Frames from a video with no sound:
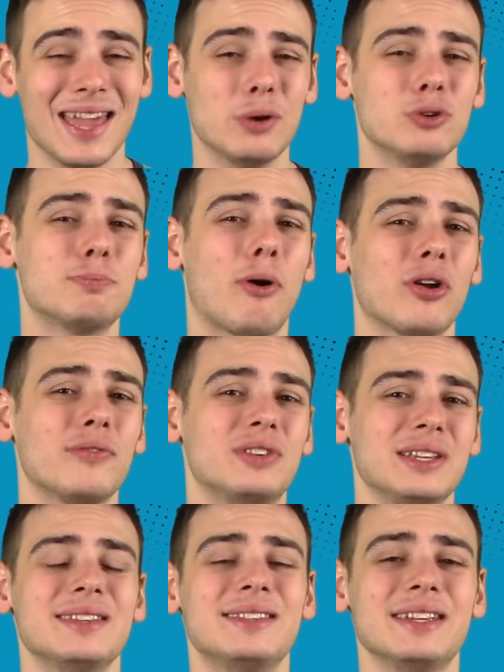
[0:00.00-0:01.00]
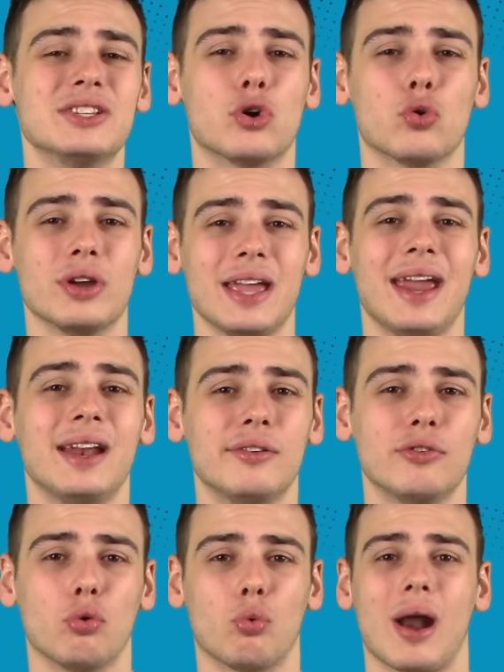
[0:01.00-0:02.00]
He was part of DC's
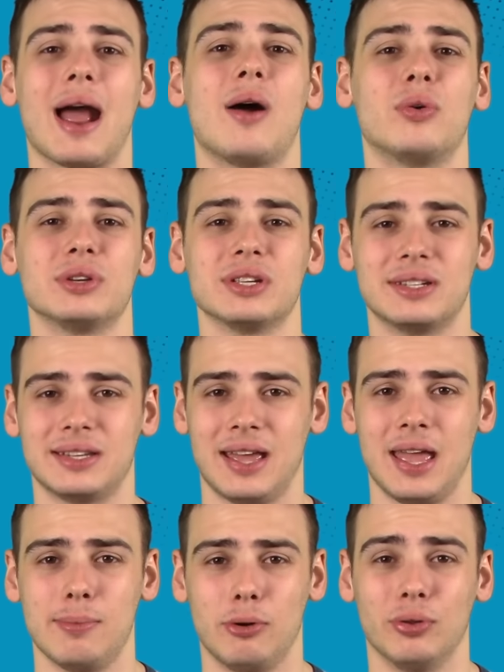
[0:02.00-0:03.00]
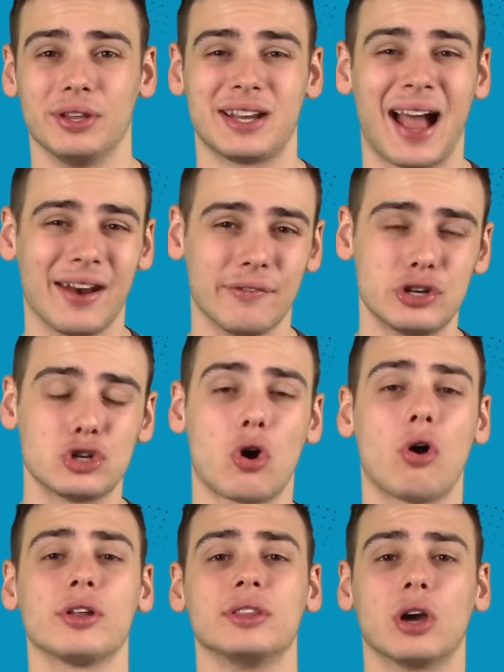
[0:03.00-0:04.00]
creative round table that kind of
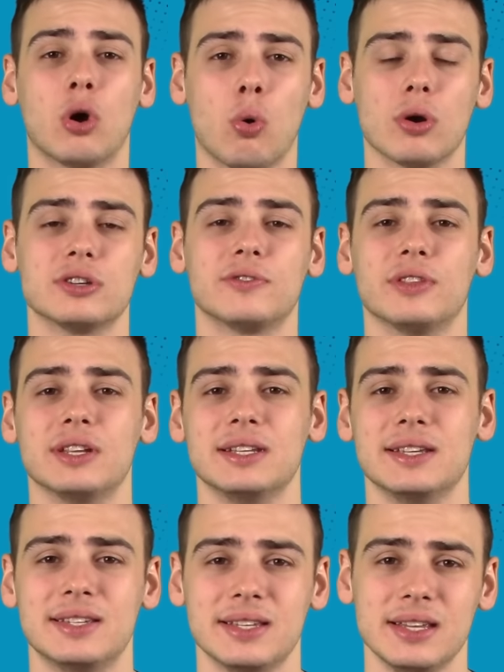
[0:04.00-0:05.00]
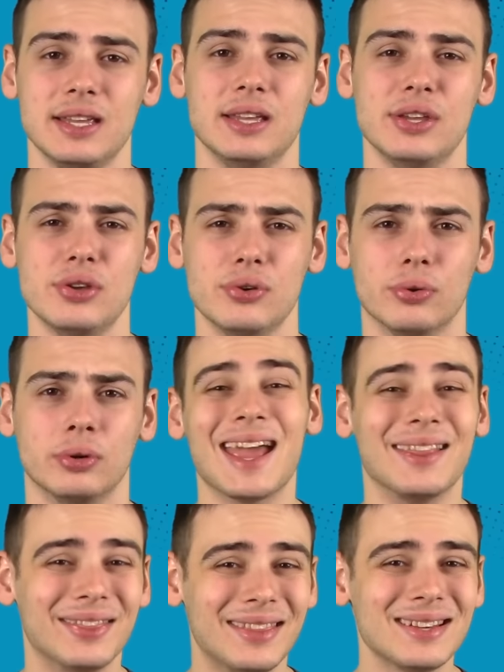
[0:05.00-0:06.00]
charted the course for the DCEU.
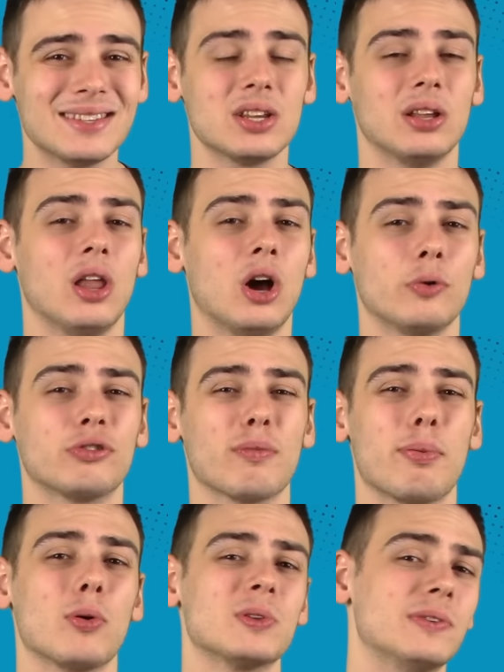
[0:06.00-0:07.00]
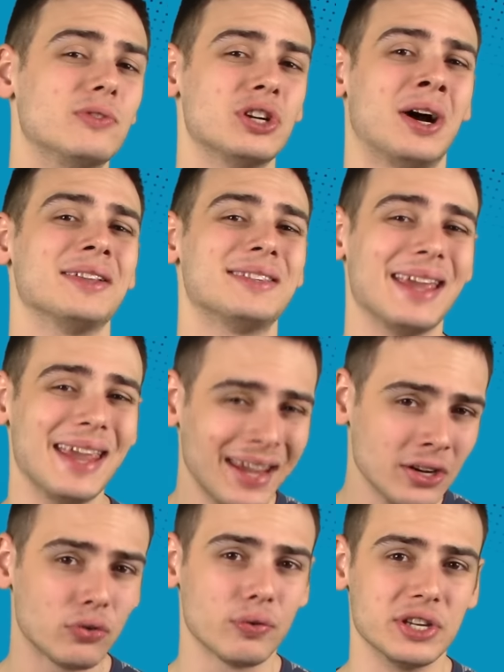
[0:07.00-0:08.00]
And this, along with reports of John's
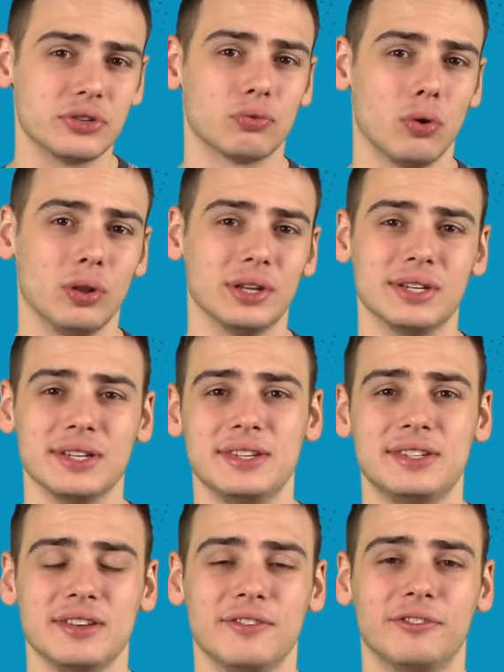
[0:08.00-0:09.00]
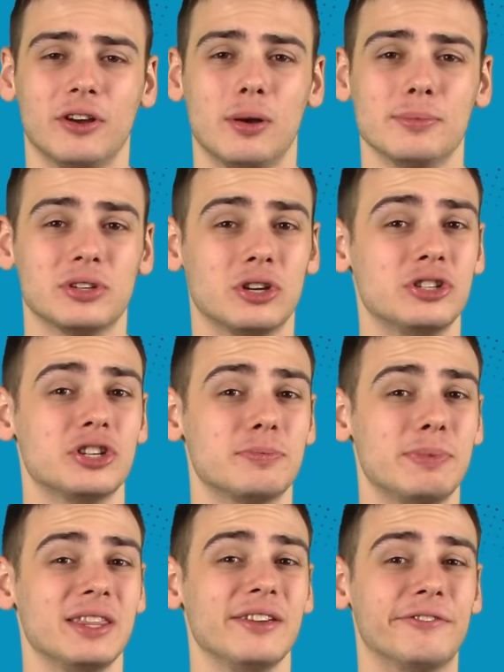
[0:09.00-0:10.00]
increased role in DC Films, could
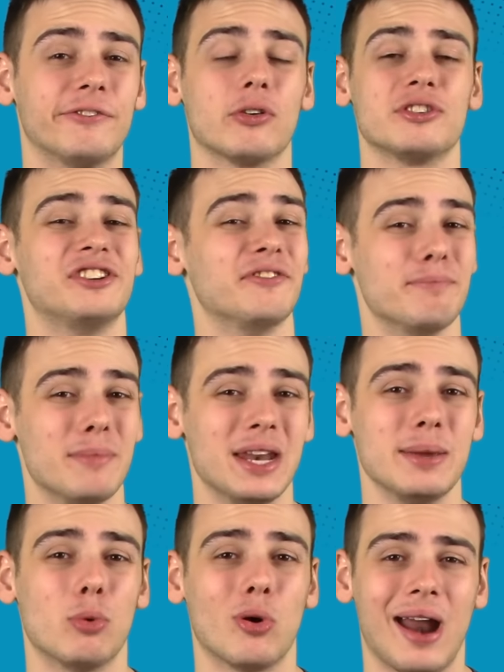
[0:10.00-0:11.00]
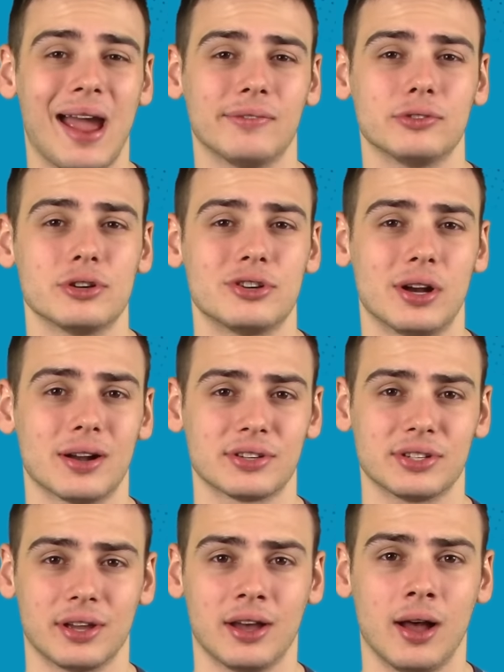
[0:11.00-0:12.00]
just be the first of many more
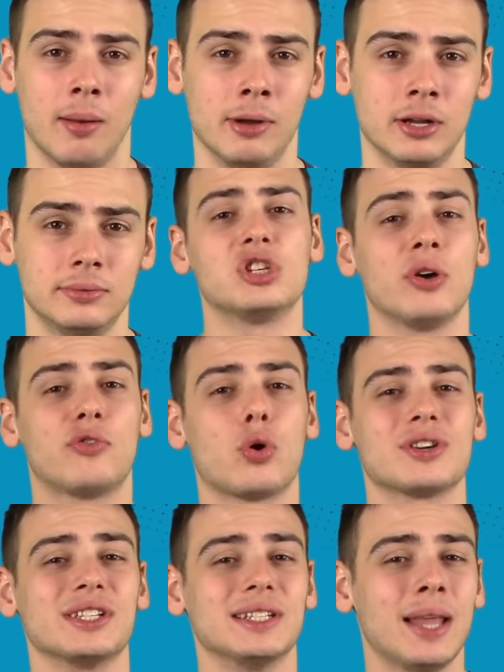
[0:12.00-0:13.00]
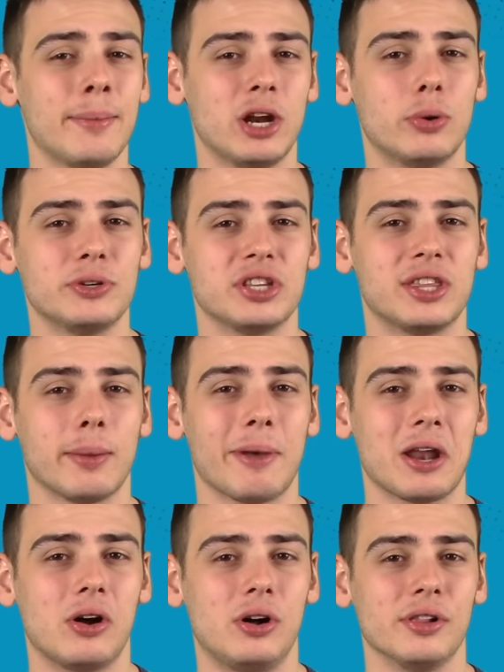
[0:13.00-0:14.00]
aftershocks to come. So of course, let me know what you think
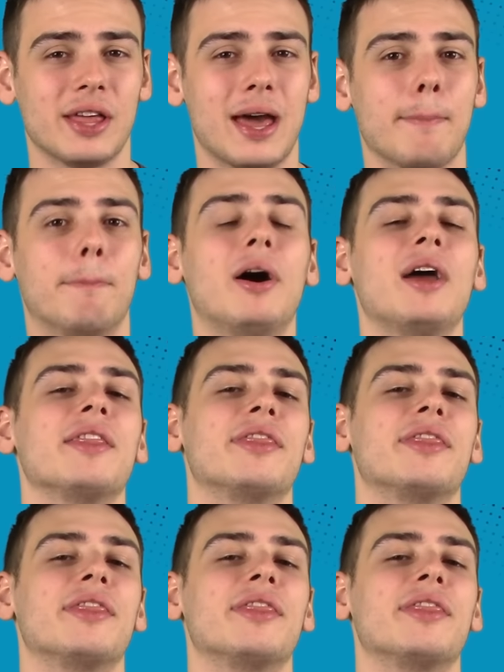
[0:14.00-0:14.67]
about all that, but